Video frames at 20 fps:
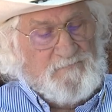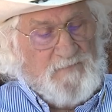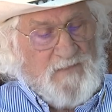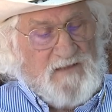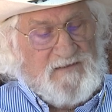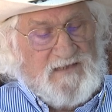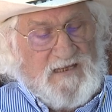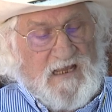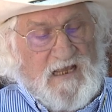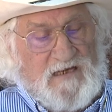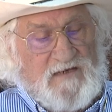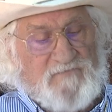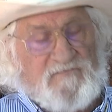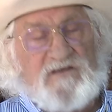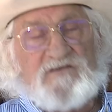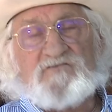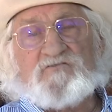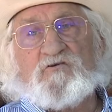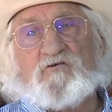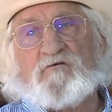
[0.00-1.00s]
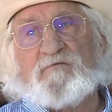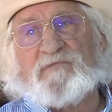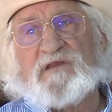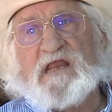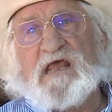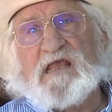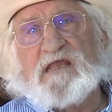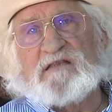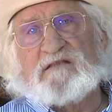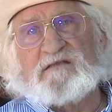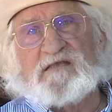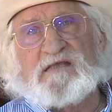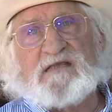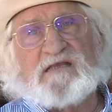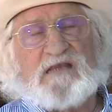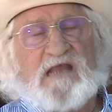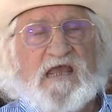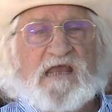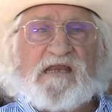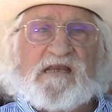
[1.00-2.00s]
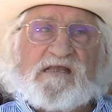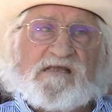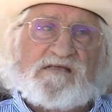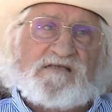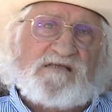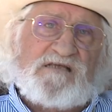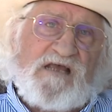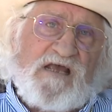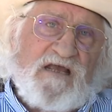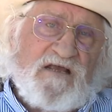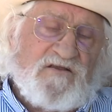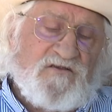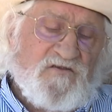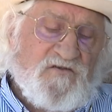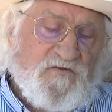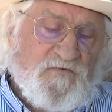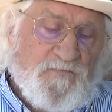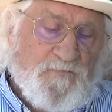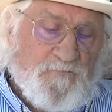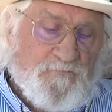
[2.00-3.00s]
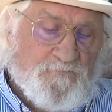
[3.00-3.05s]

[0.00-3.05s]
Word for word: at the end of his term in 1886,